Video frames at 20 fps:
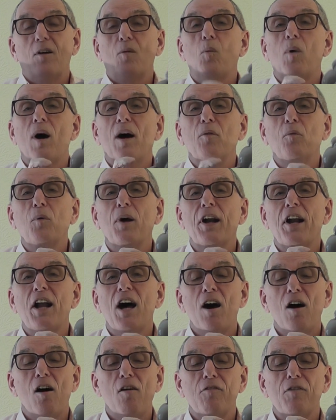
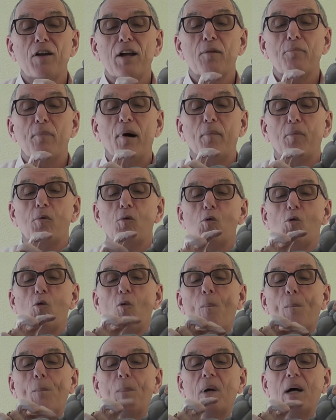1.5-finger
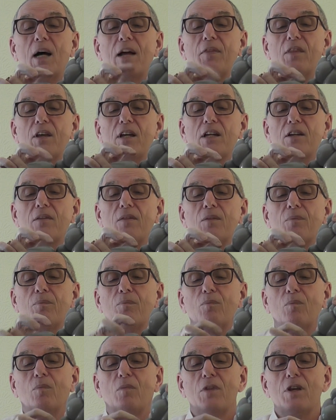bubble, and
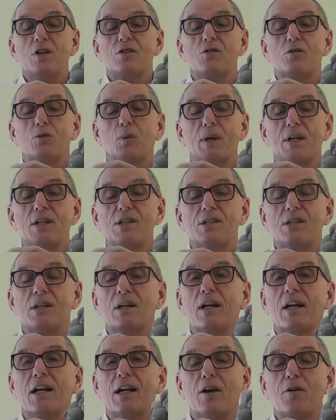this twist
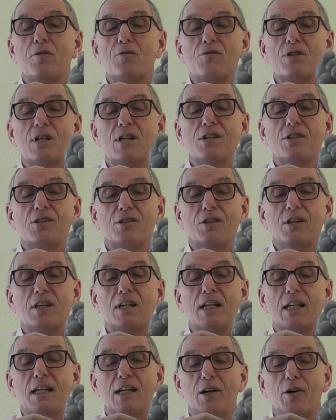goes into
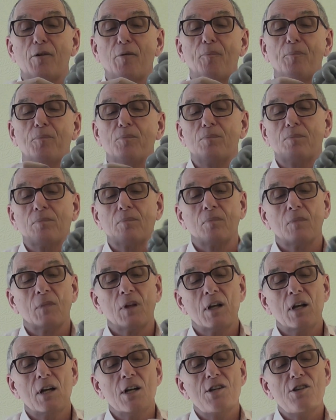the
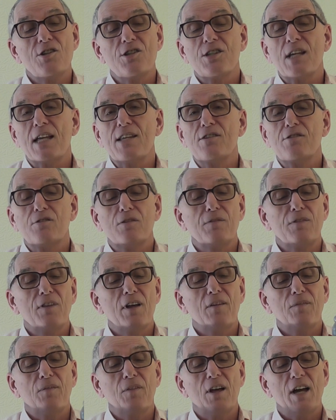centre of
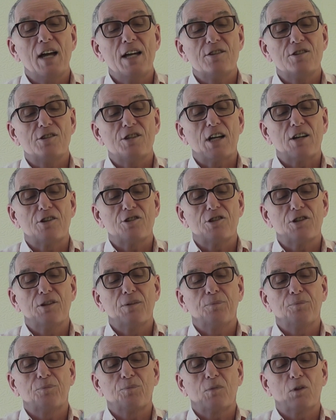the head section.
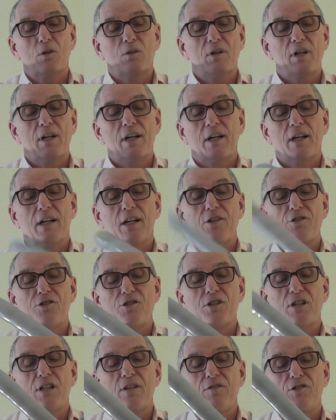Right, and it
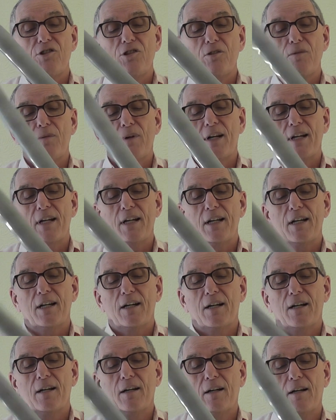just gives you
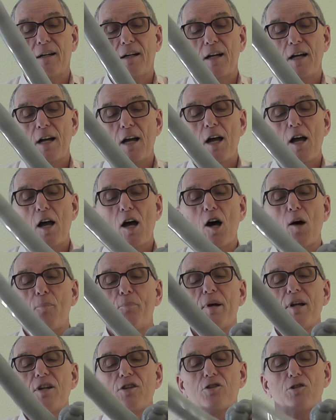a
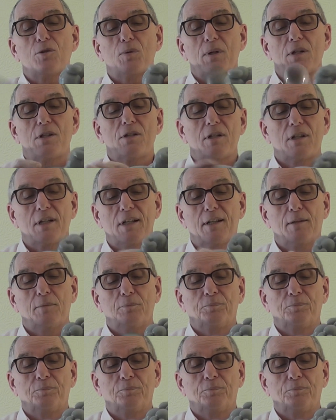pinch twist there.